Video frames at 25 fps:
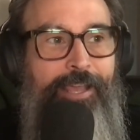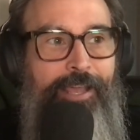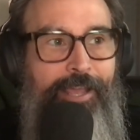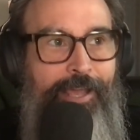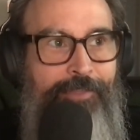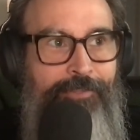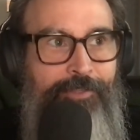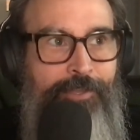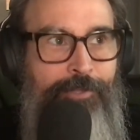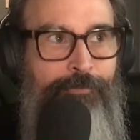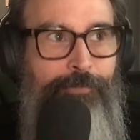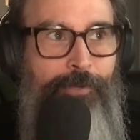
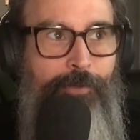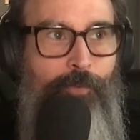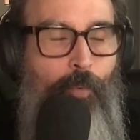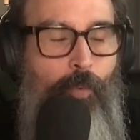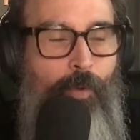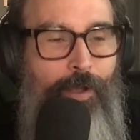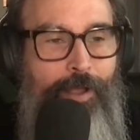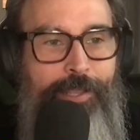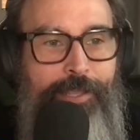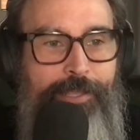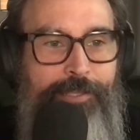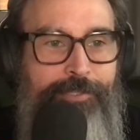And then, but
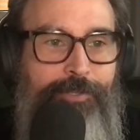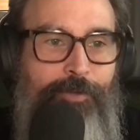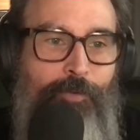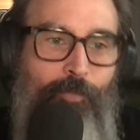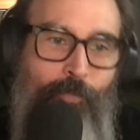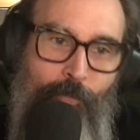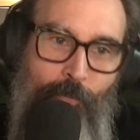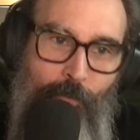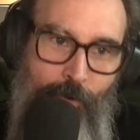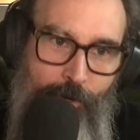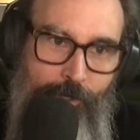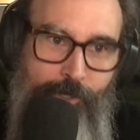why is it
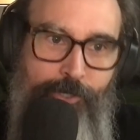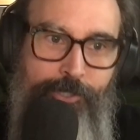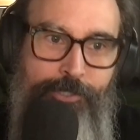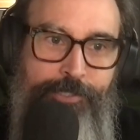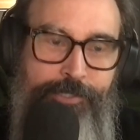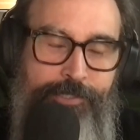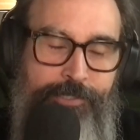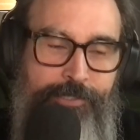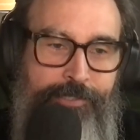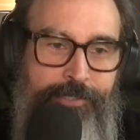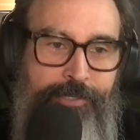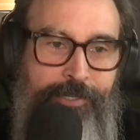
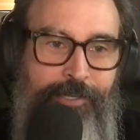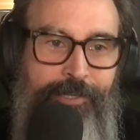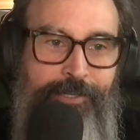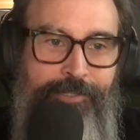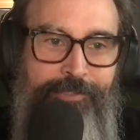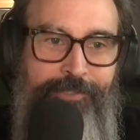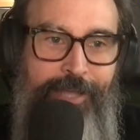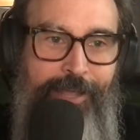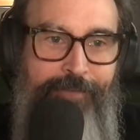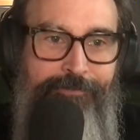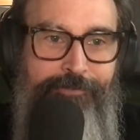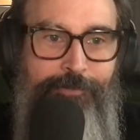worse
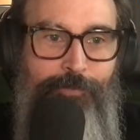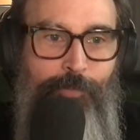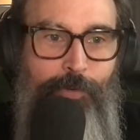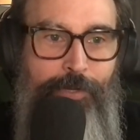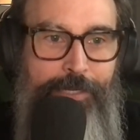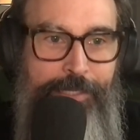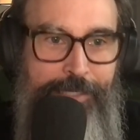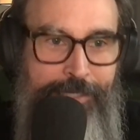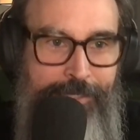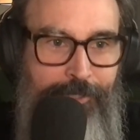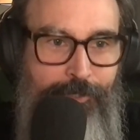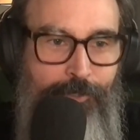to have
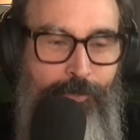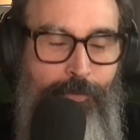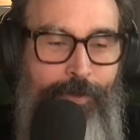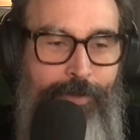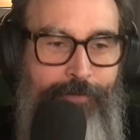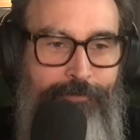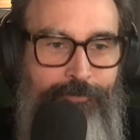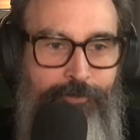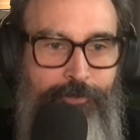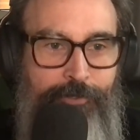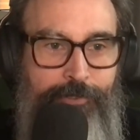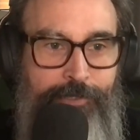someone eat you
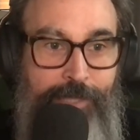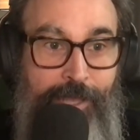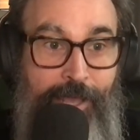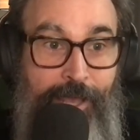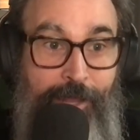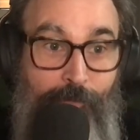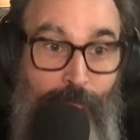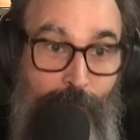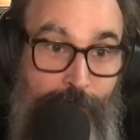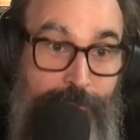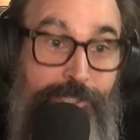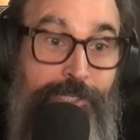after you're
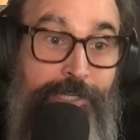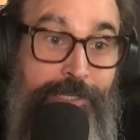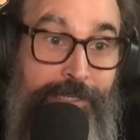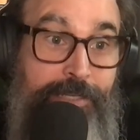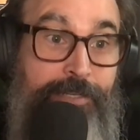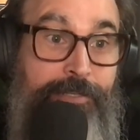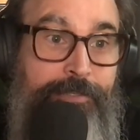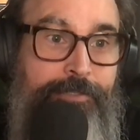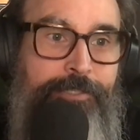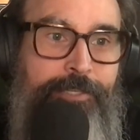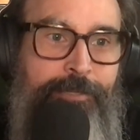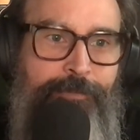dead? Which it
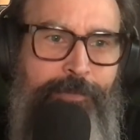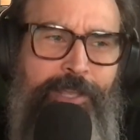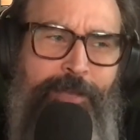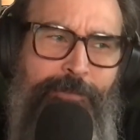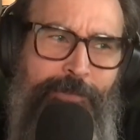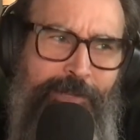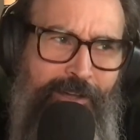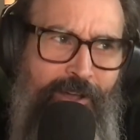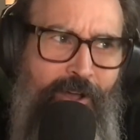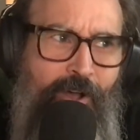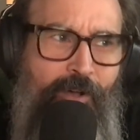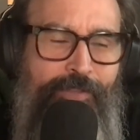is. To me, I'm
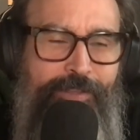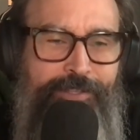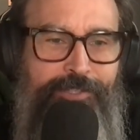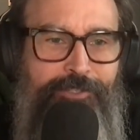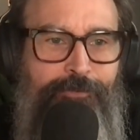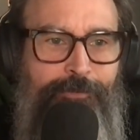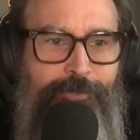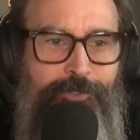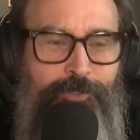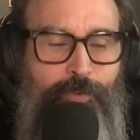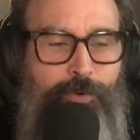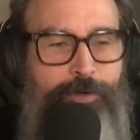like, oh, that's
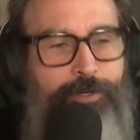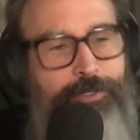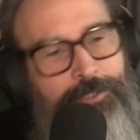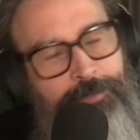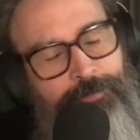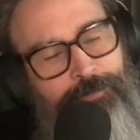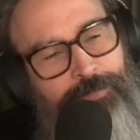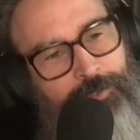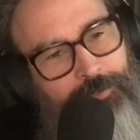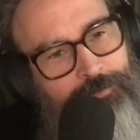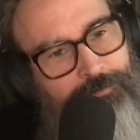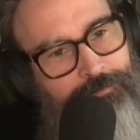so much worse.
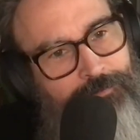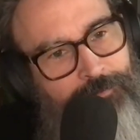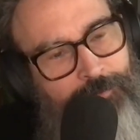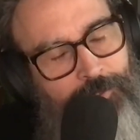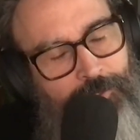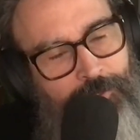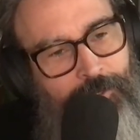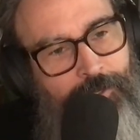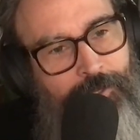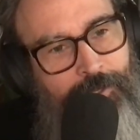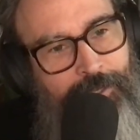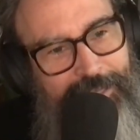But
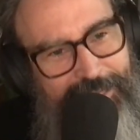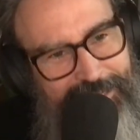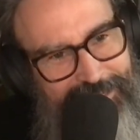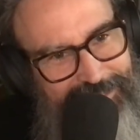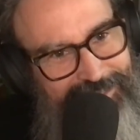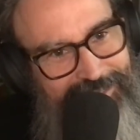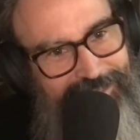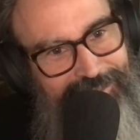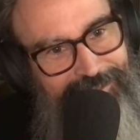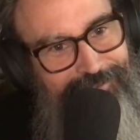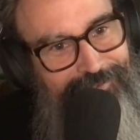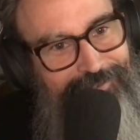
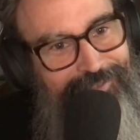is it?